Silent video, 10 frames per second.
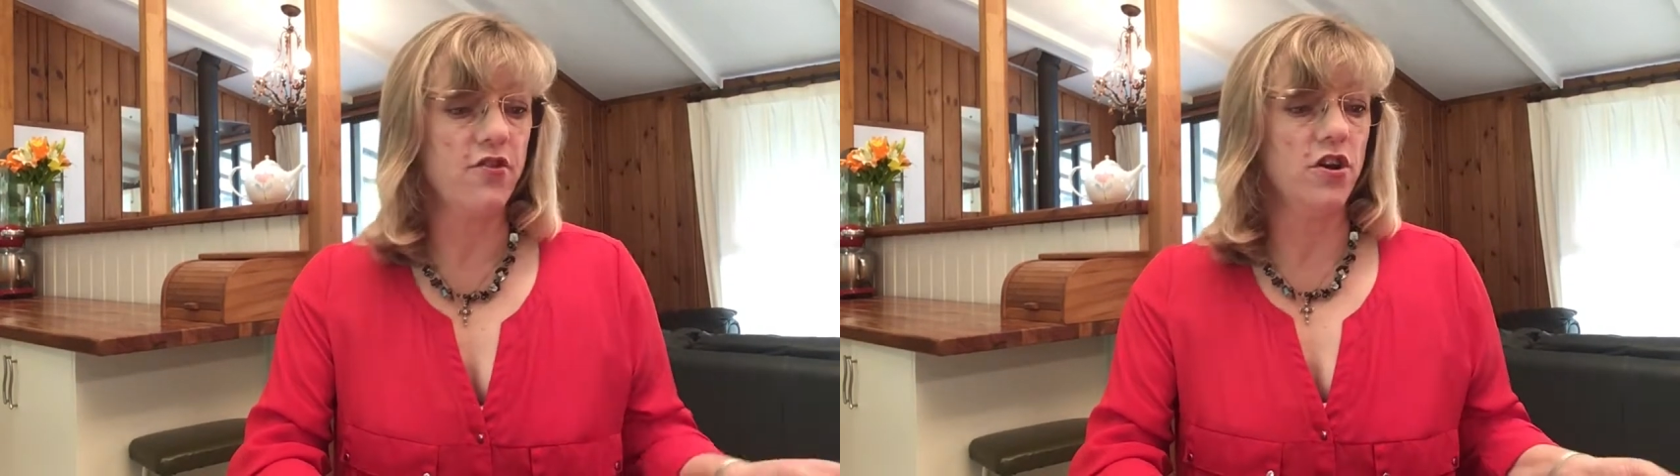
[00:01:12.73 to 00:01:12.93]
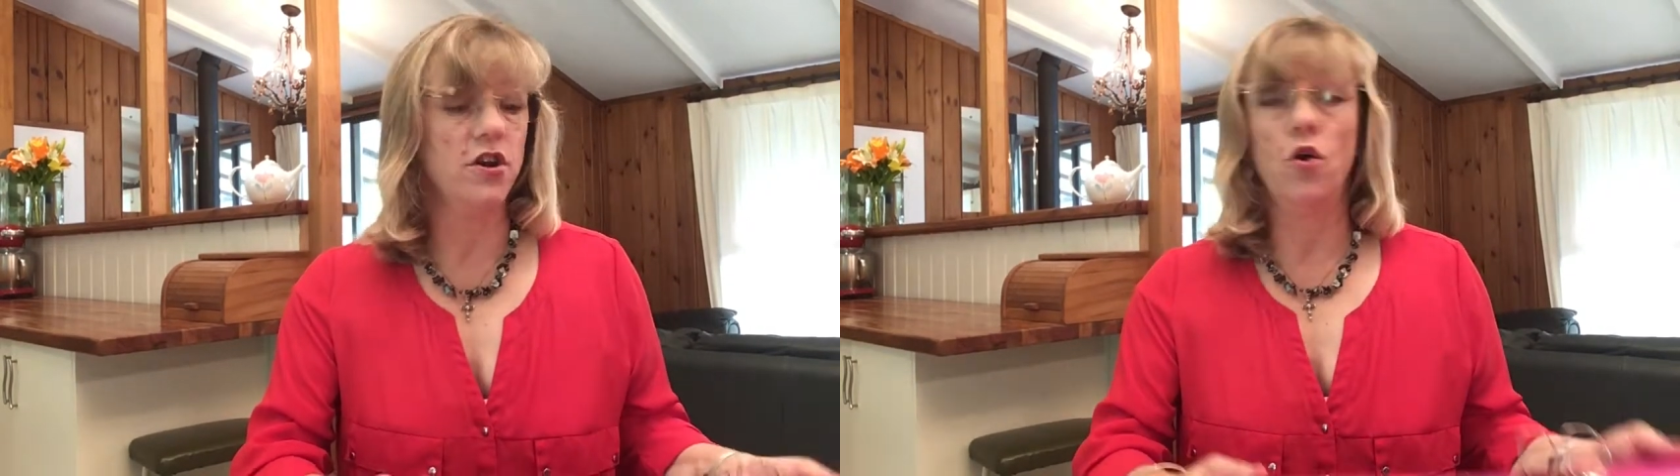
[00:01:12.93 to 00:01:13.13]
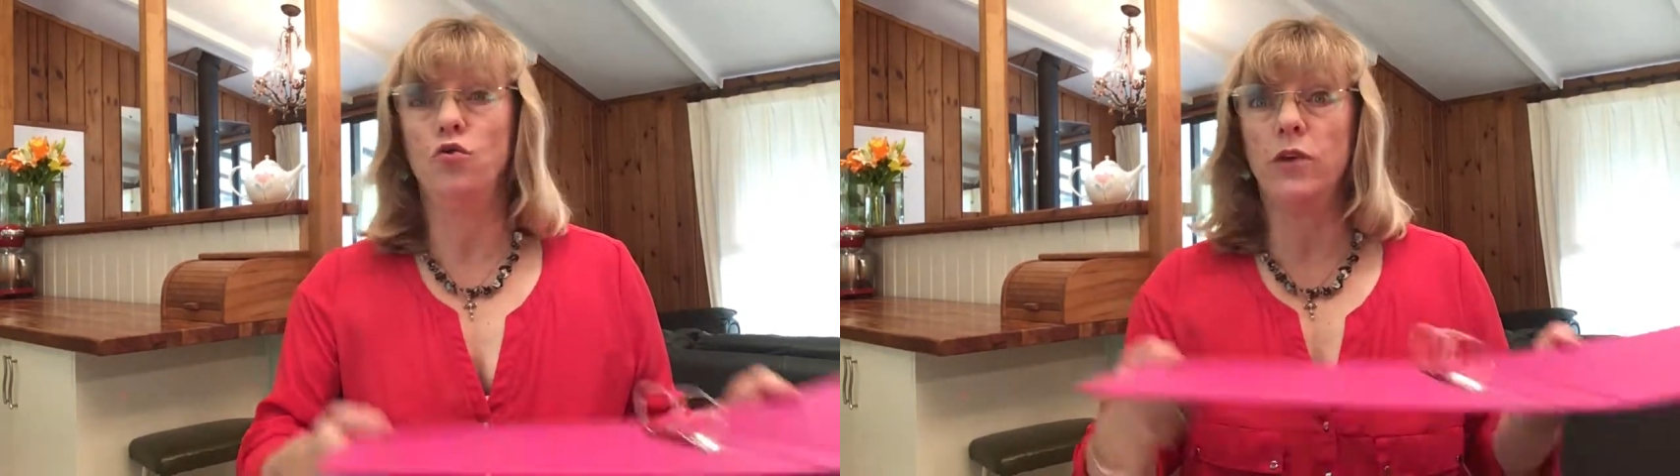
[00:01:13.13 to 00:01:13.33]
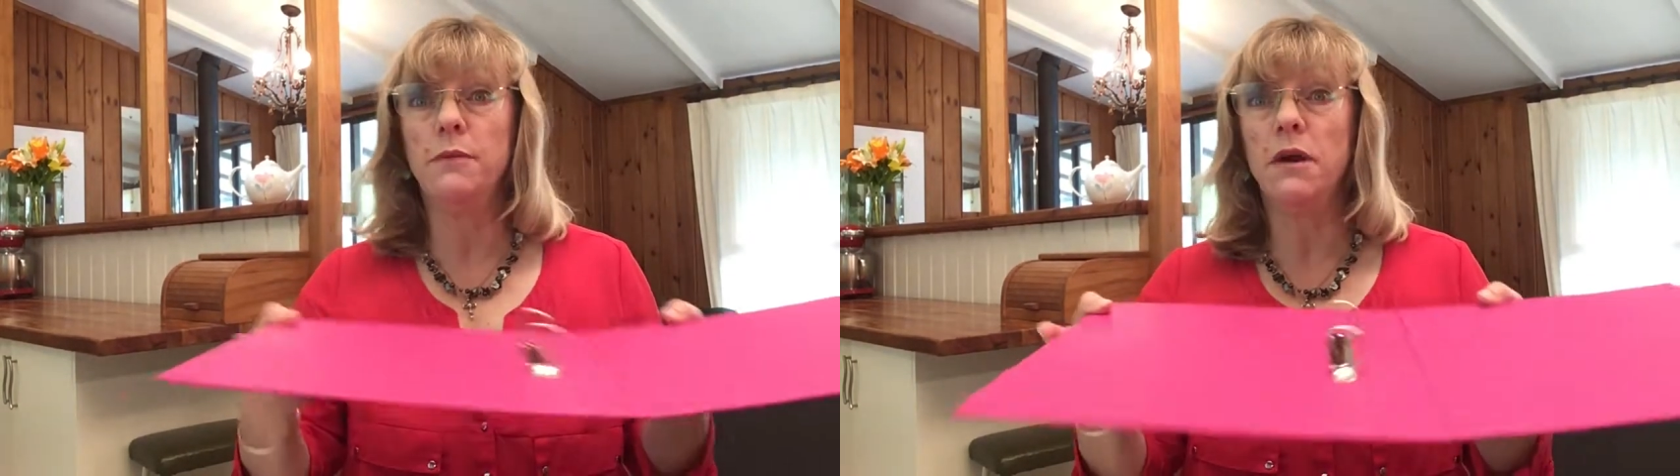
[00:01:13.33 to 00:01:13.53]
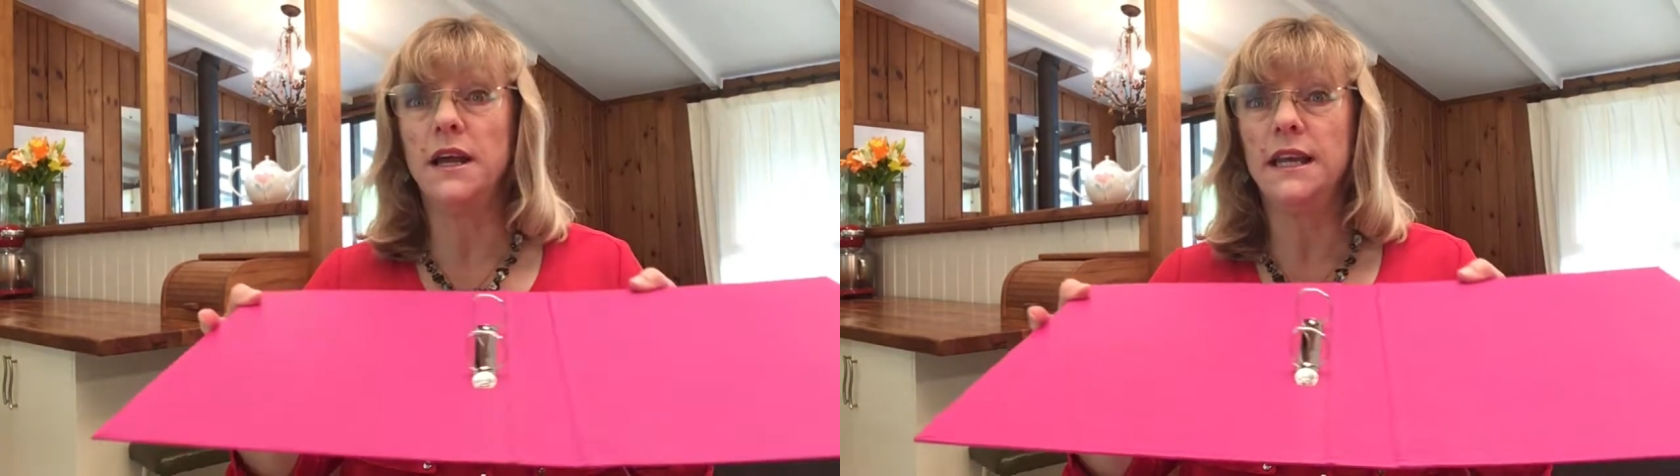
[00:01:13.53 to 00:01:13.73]
got an old ring
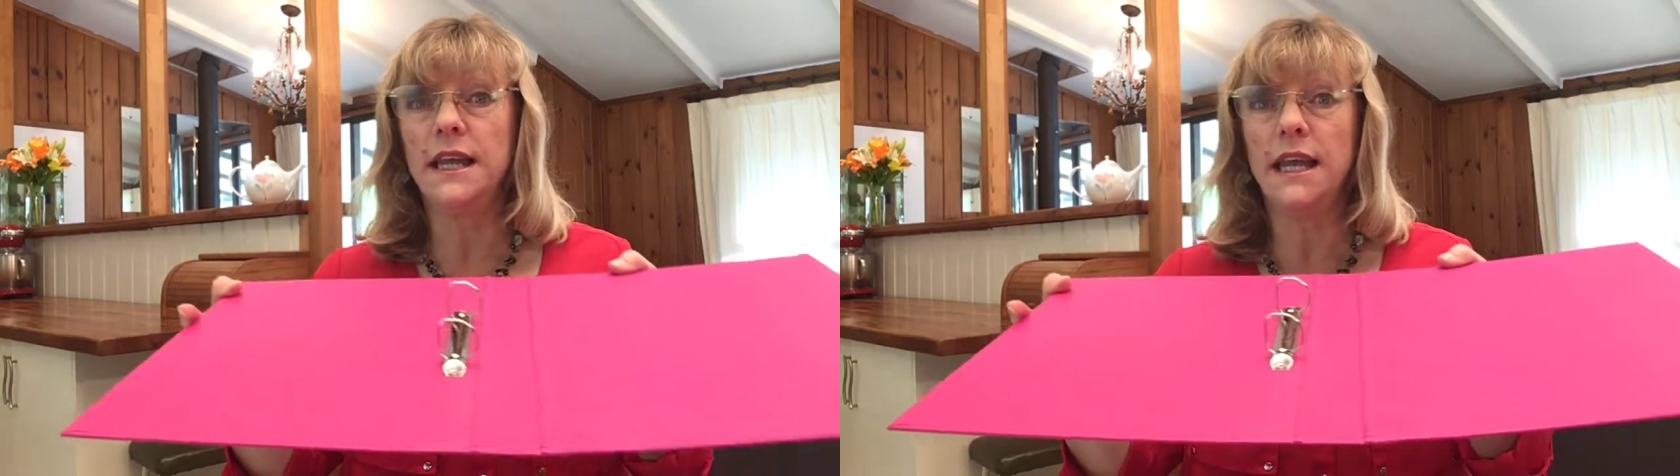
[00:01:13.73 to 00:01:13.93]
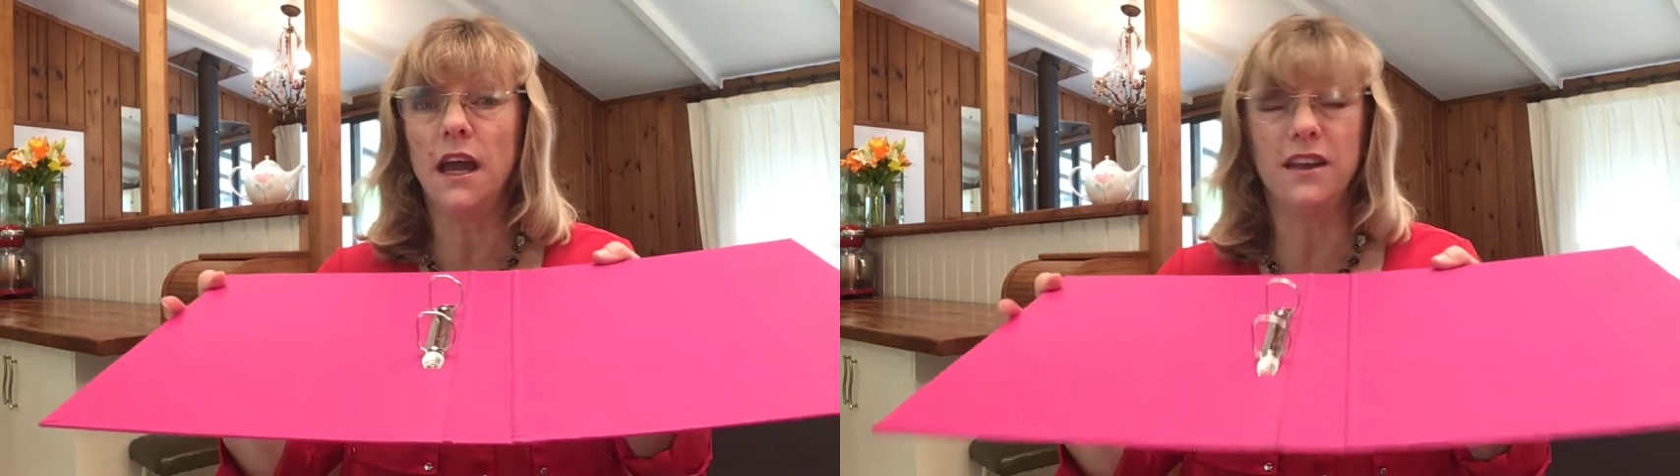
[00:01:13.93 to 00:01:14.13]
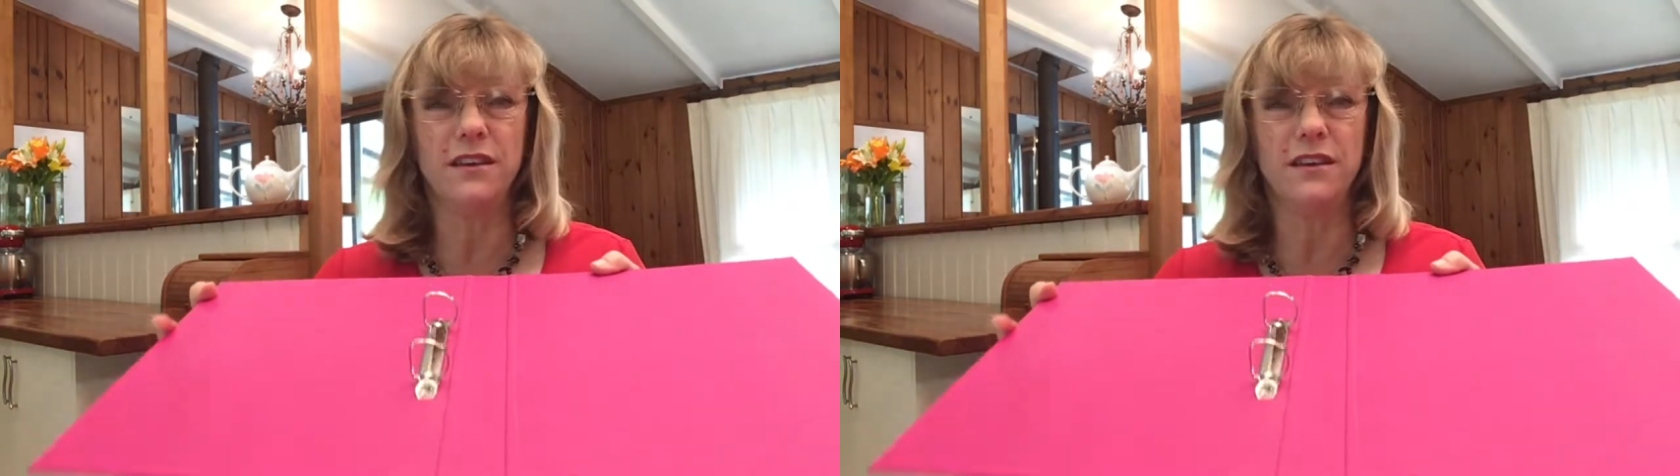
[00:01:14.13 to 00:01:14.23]
binder here.